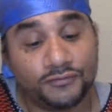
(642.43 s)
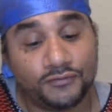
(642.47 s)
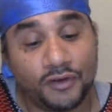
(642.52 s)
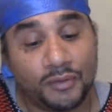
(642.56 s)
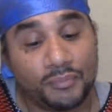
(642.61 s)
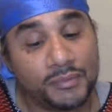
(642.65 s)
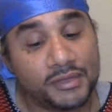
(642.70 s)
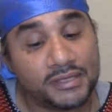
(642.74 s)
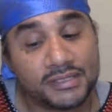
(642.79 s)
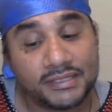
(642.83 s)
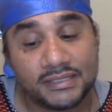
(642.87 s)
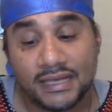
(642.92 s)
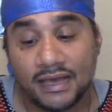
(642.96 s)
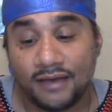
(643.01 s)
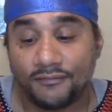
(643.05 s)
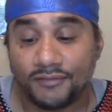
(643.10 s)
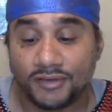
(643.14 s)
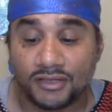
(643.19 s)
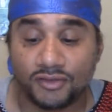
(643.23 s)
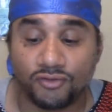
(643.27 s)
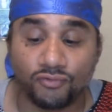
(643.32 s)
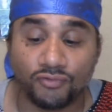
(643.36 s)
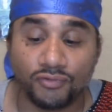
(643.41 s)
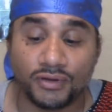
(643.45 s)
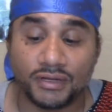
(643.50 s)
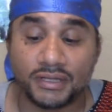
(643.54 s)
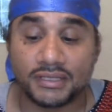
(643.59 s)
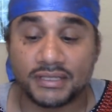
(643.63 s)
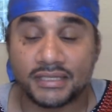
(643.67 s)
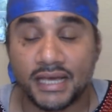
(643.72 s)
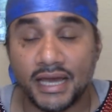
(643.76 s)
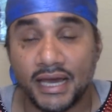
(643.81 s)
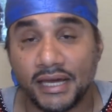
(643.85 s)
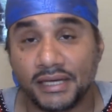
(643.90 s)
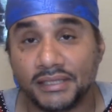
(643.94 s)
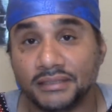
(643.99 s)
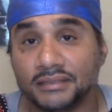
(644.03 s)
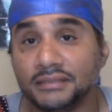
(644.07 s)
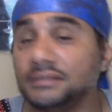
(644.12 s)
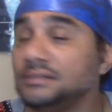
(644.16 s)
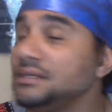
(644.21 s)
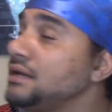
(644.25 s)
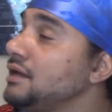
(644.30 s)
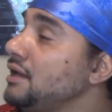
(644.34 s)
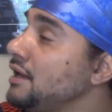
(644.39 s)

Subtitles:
from the 7 through the 10,